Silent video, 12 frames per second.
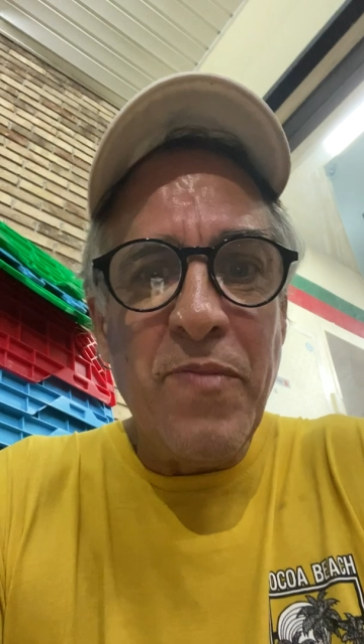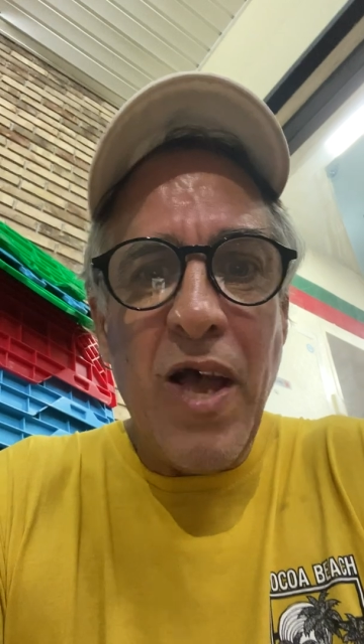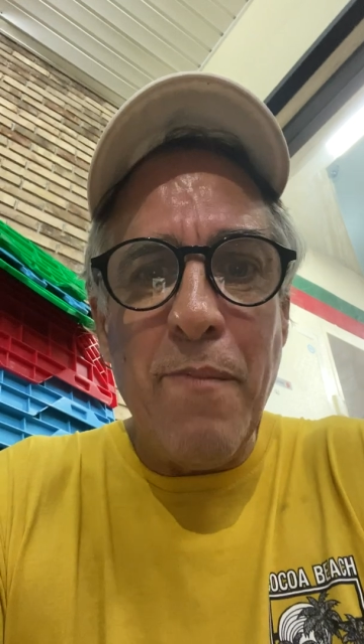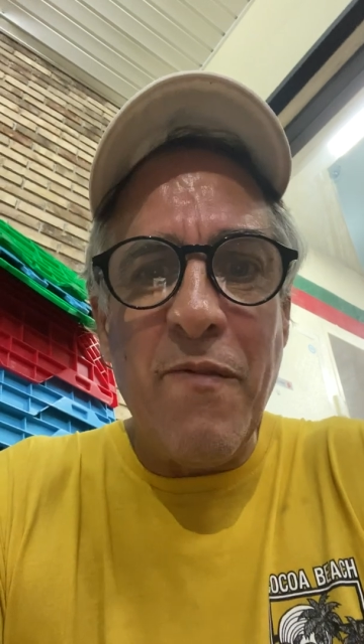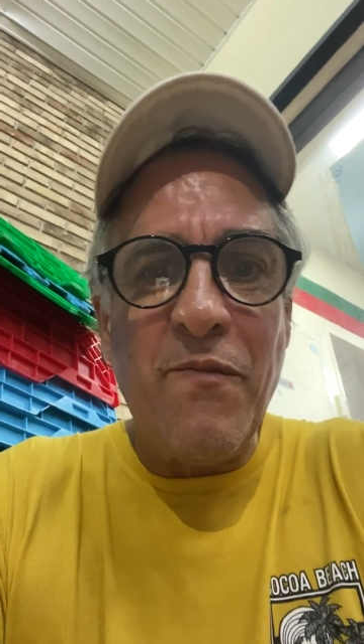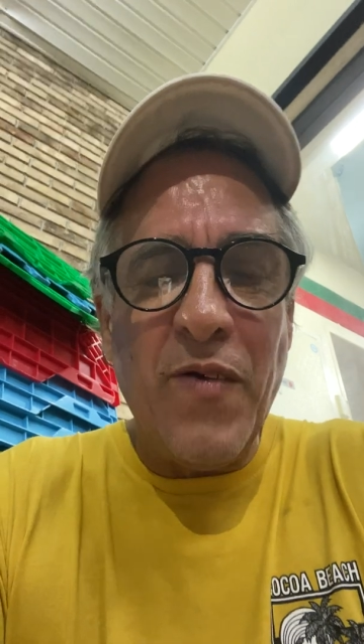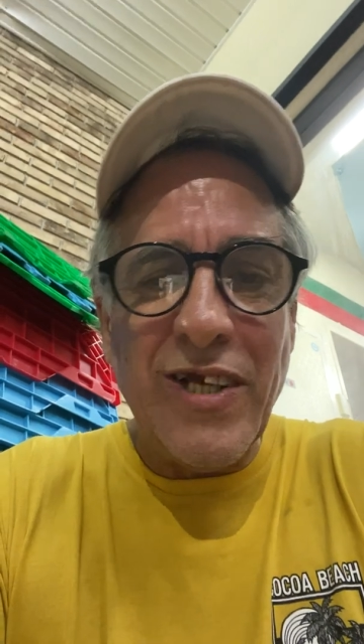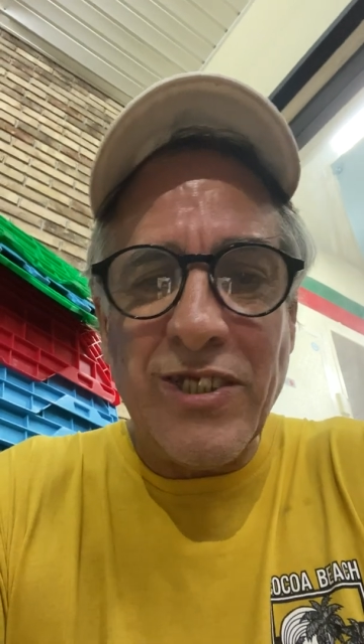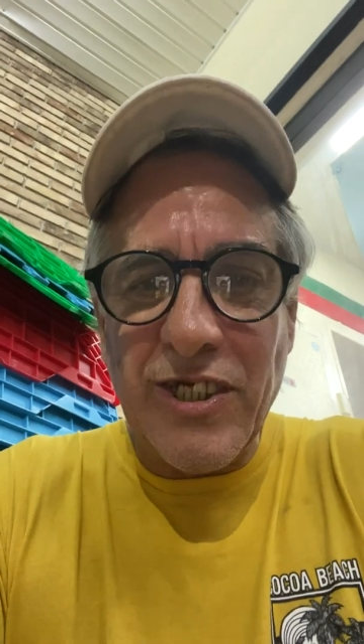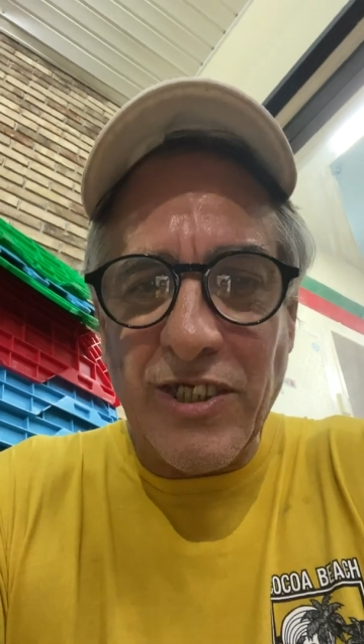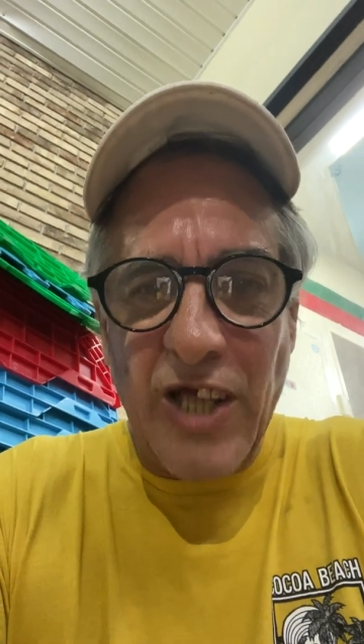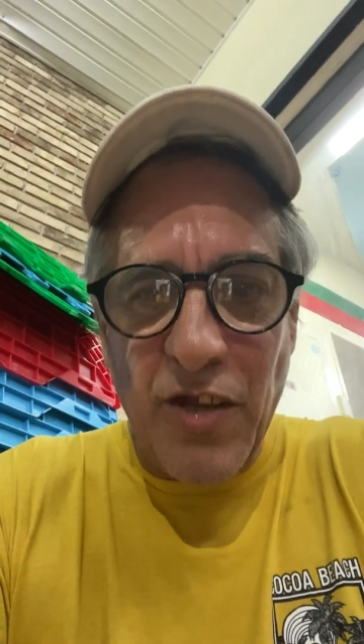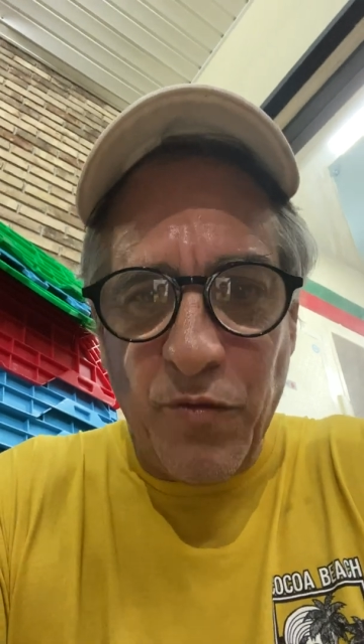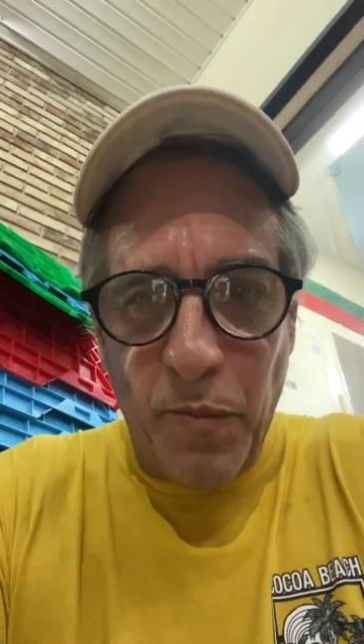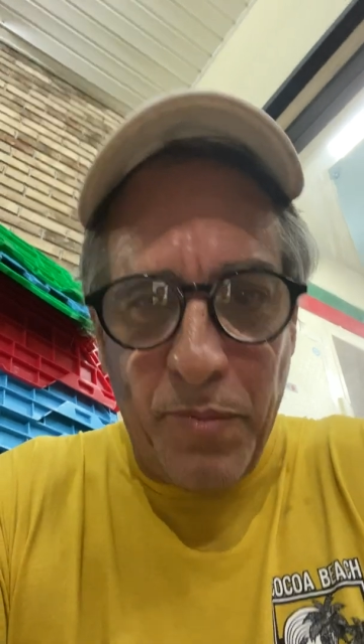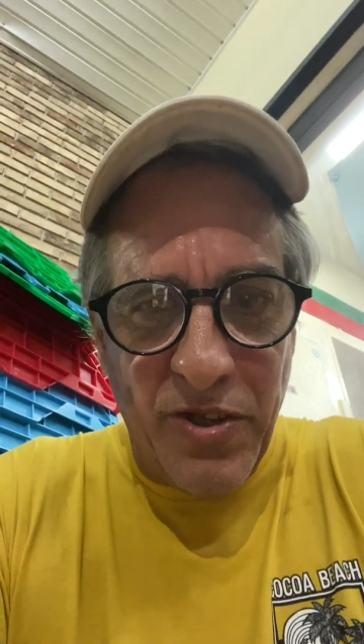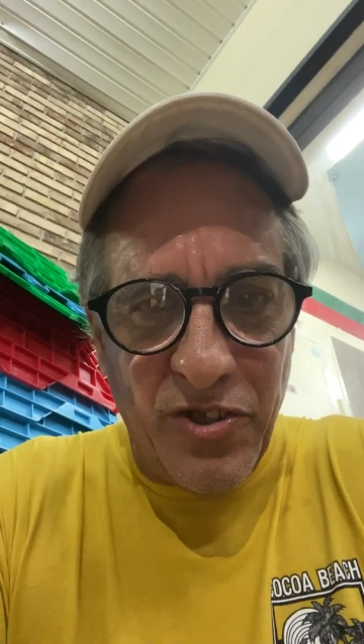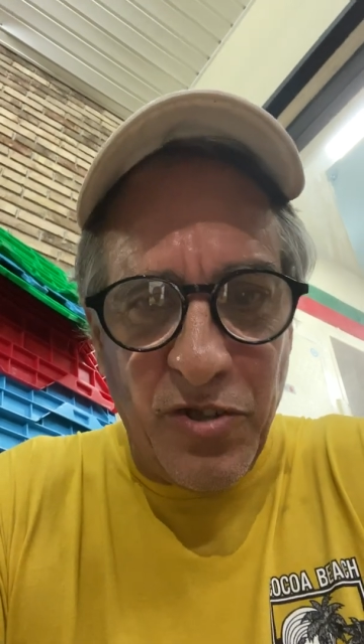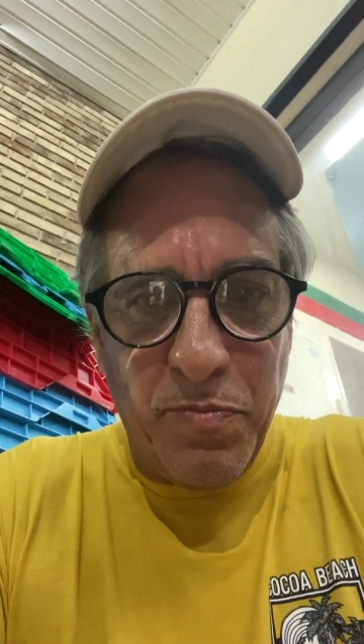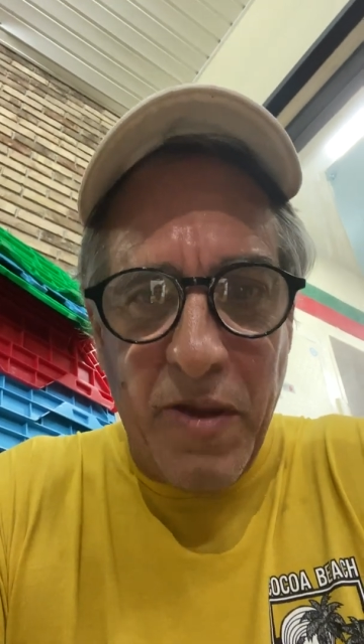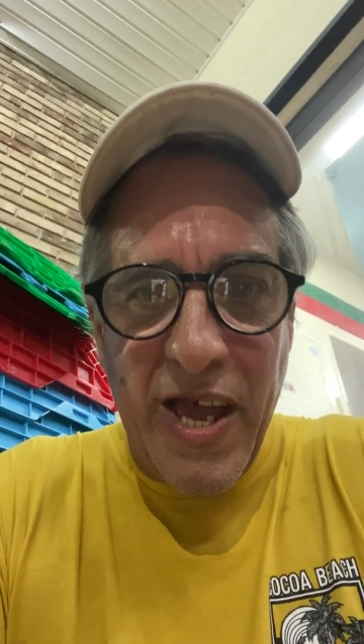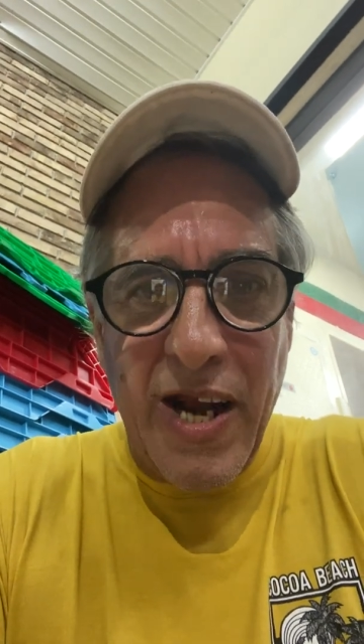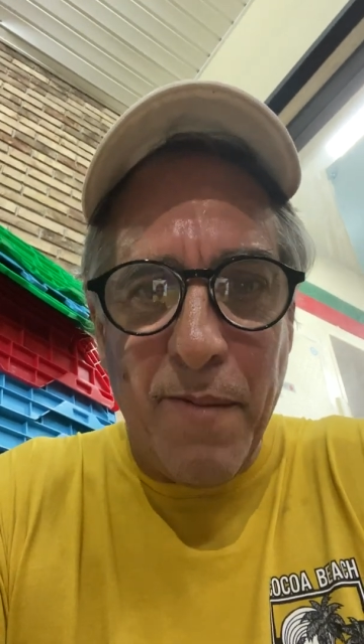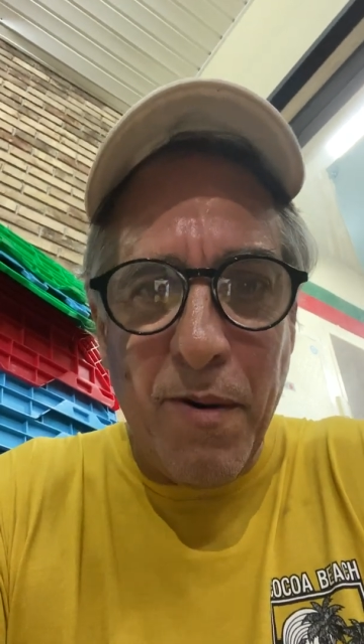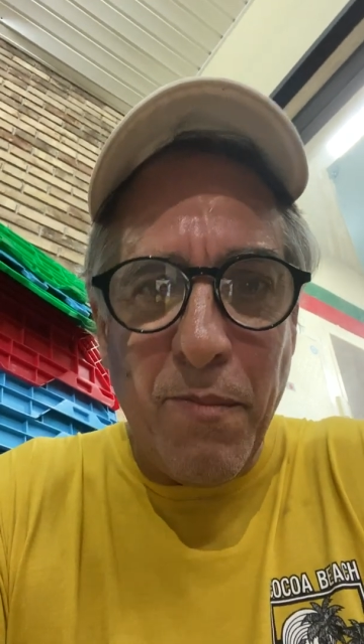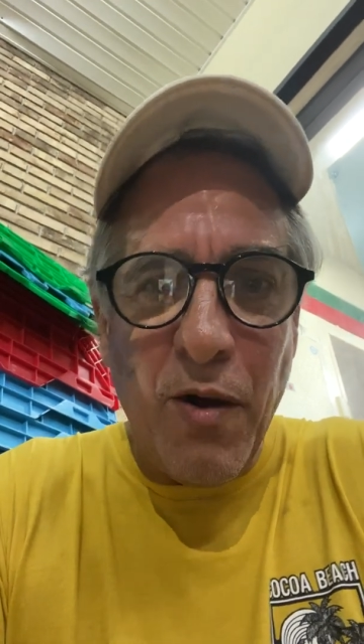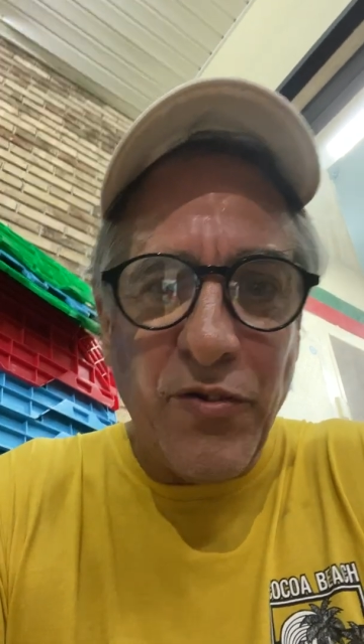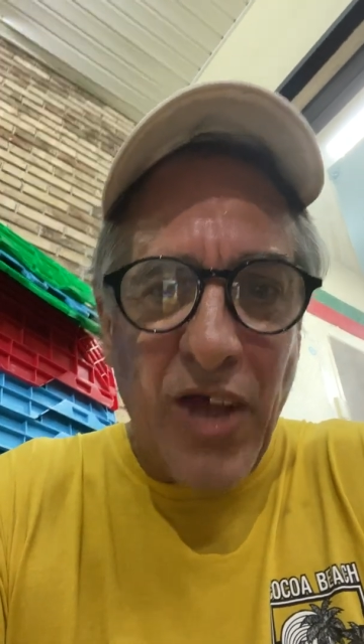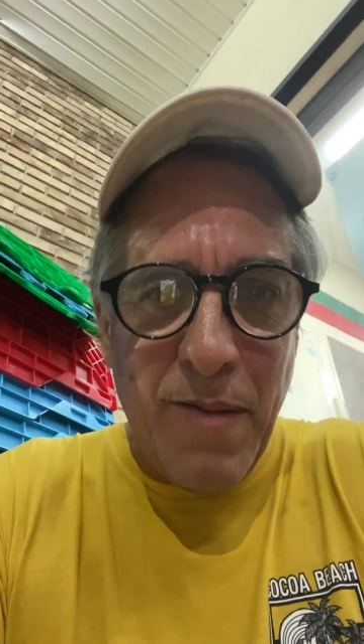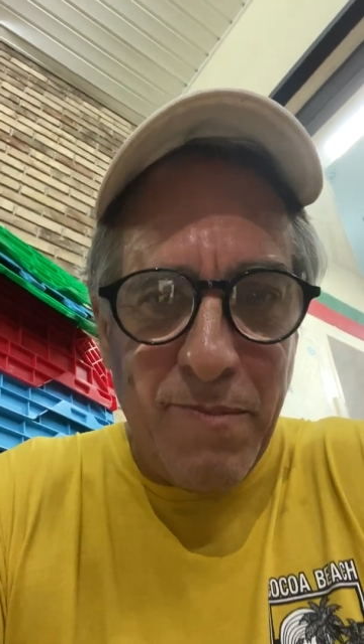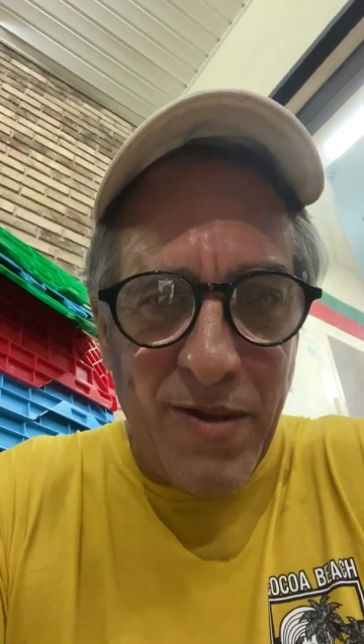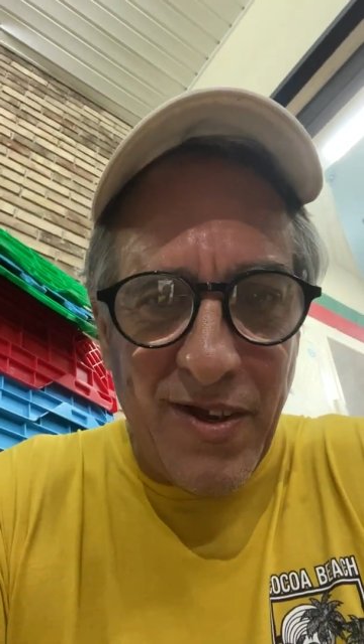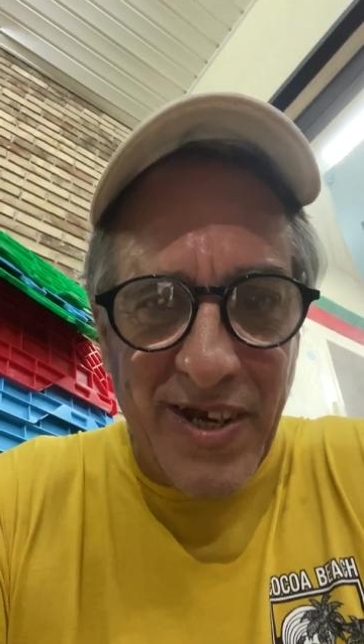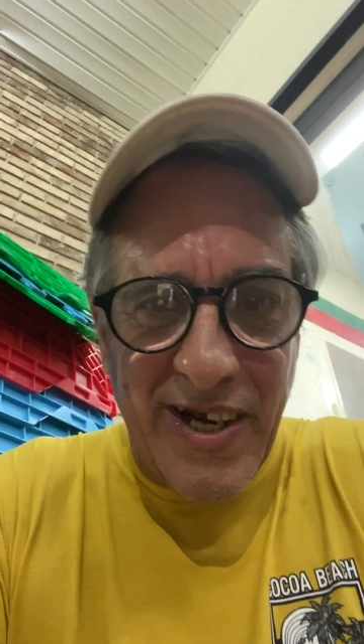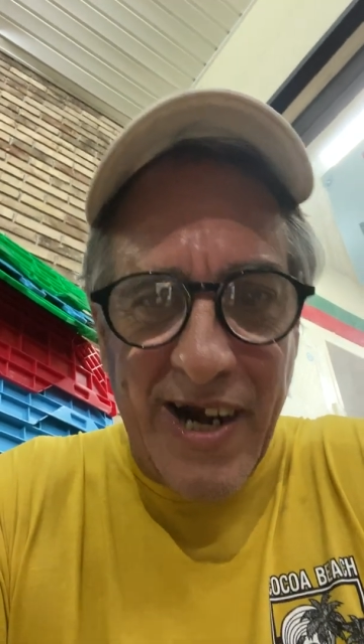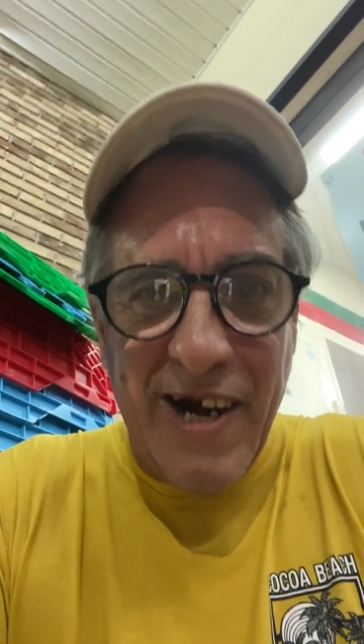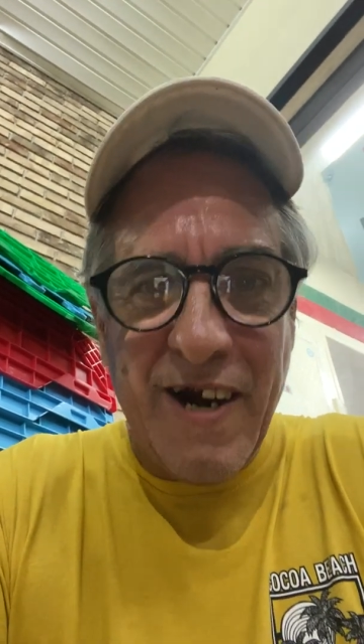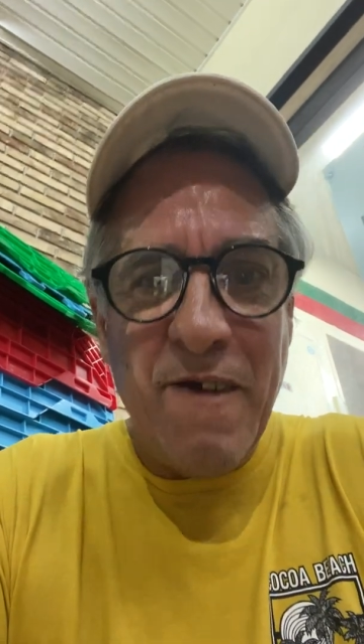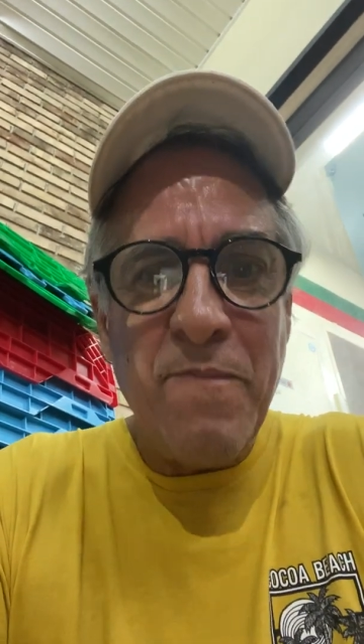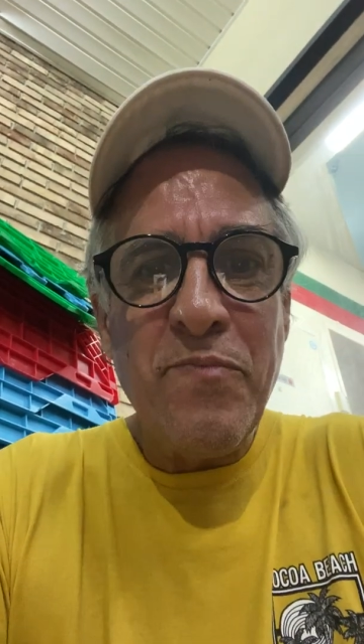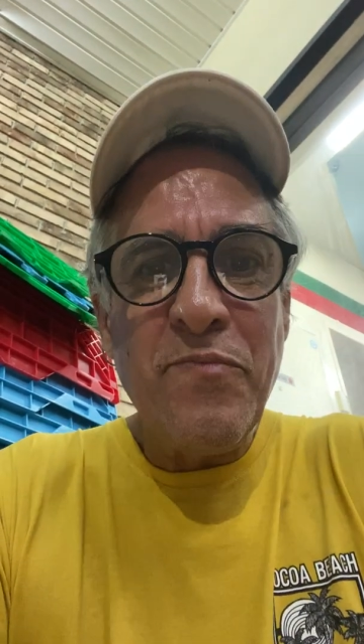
I'm a very successful businessman. I'm a multi-millionaire.